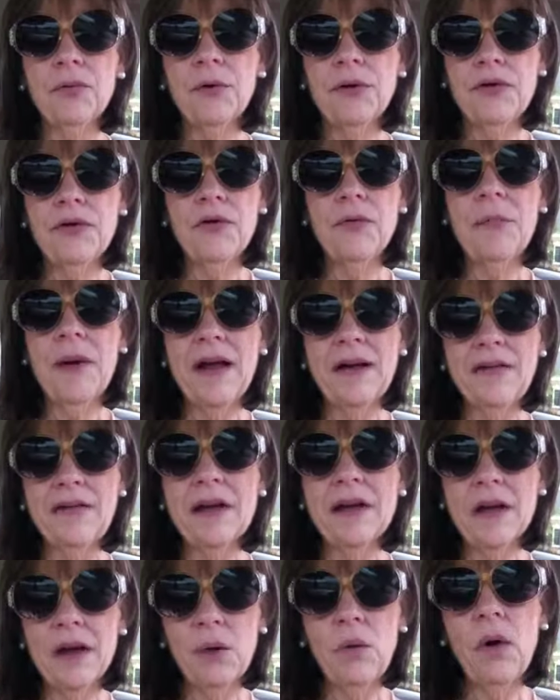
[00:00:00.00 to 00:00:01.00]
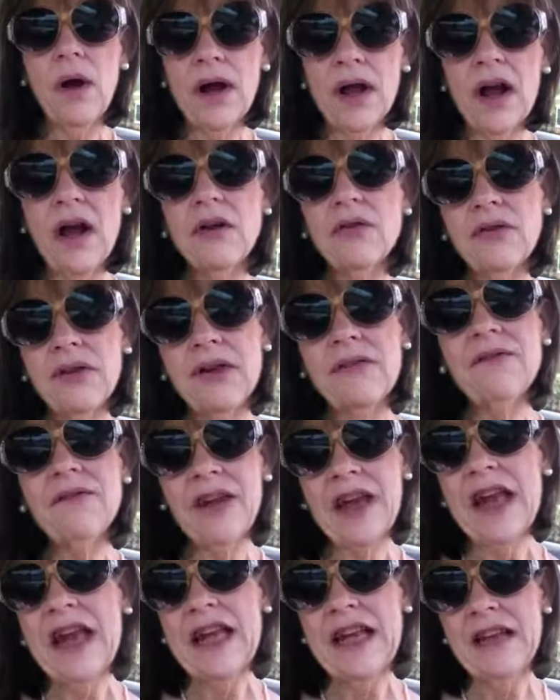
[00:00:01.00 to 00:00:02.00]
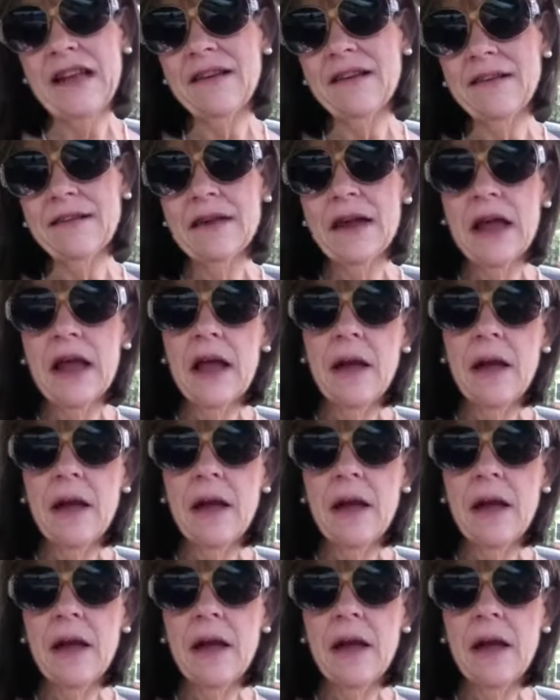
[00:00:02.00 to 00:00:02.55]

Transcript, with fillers: which is basically what goes in fajitas.